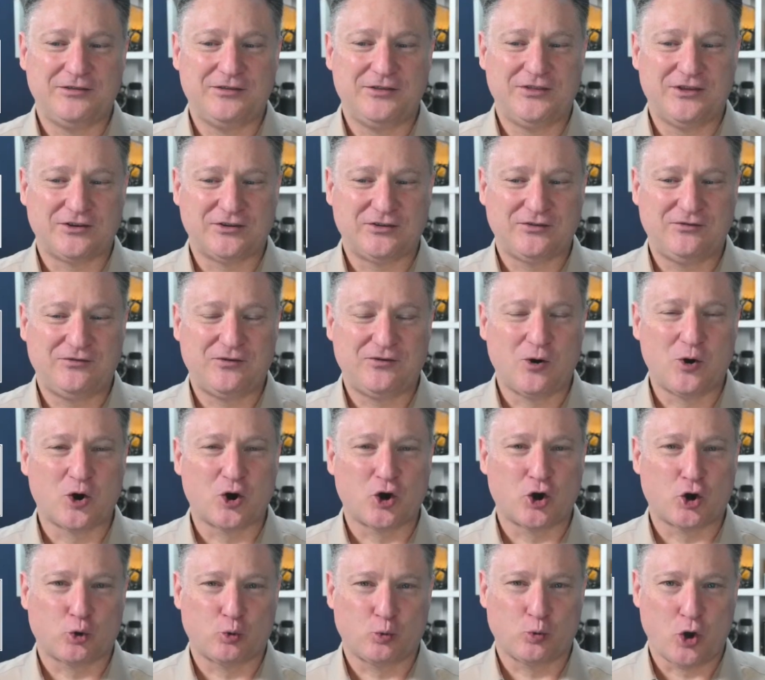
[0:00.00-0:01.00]
there's
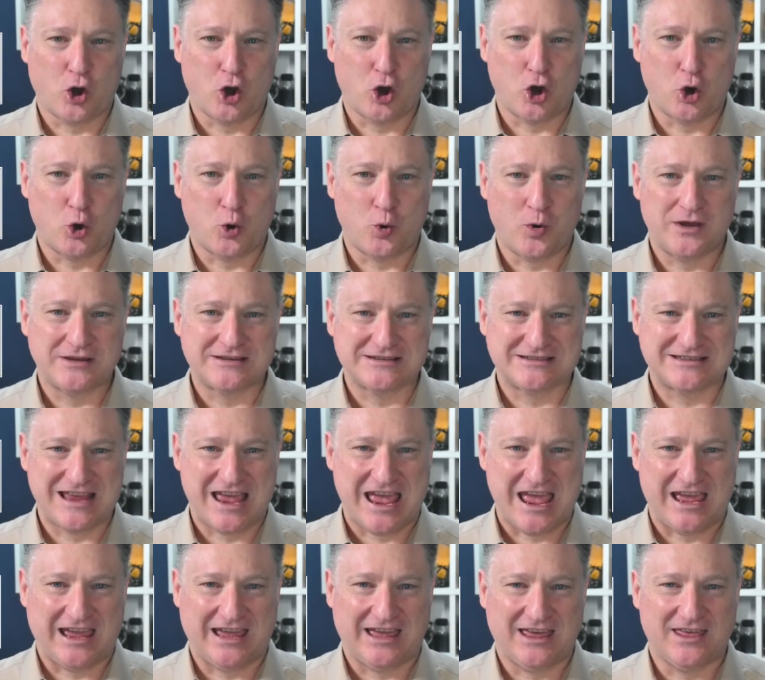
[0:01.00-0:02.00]
4 in a row
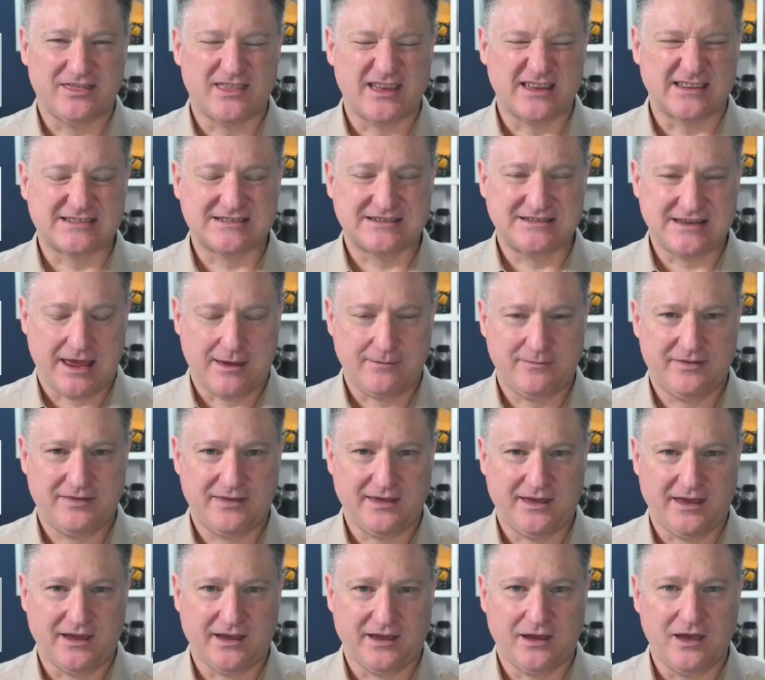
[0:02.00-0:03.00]
saying the same
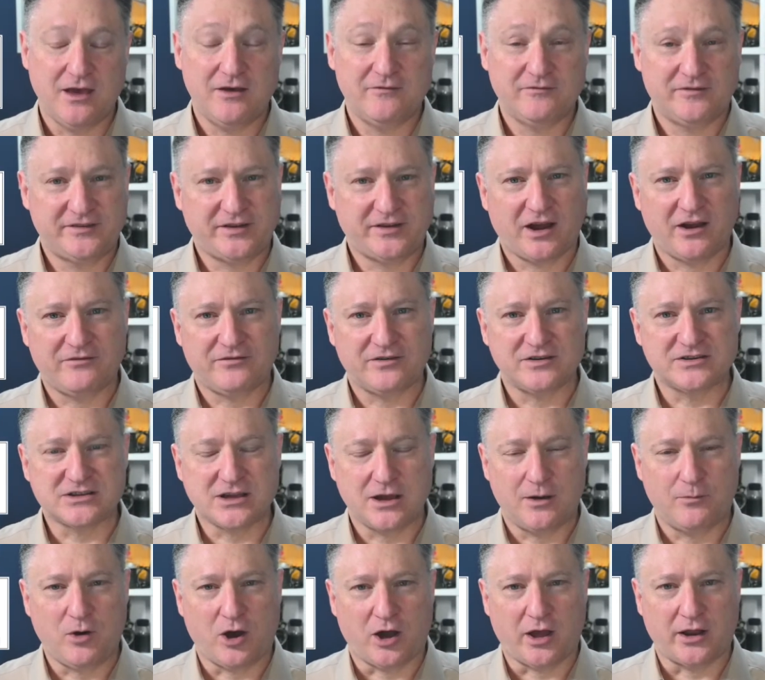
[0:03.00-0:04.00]
thing. Photographers,
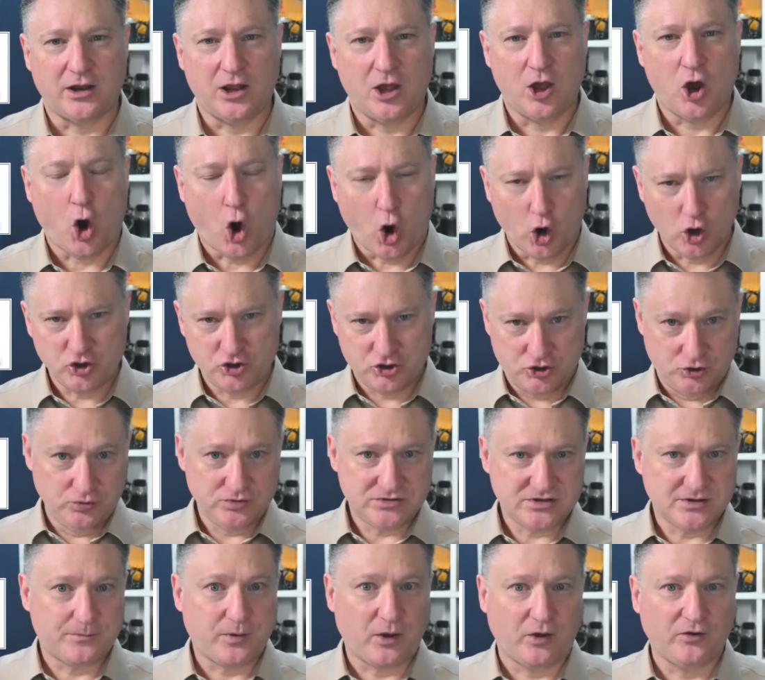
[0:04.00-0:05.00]
come on. Aren't you
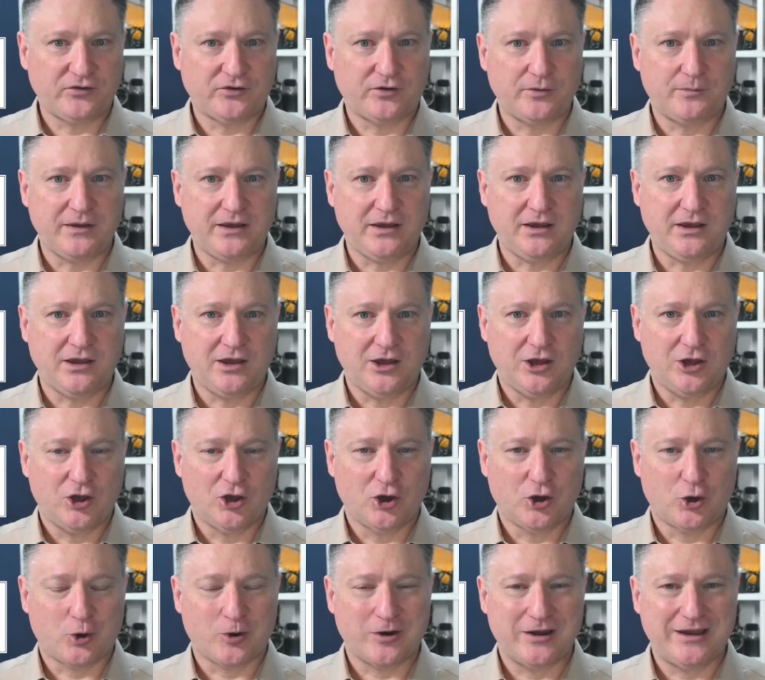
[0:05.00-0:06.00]
supposed to be
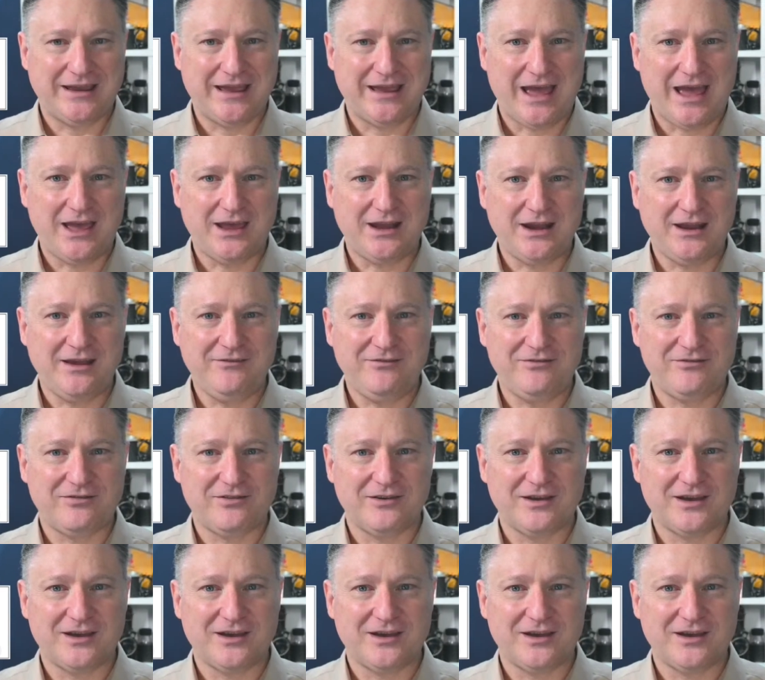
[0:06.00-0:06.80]
creative?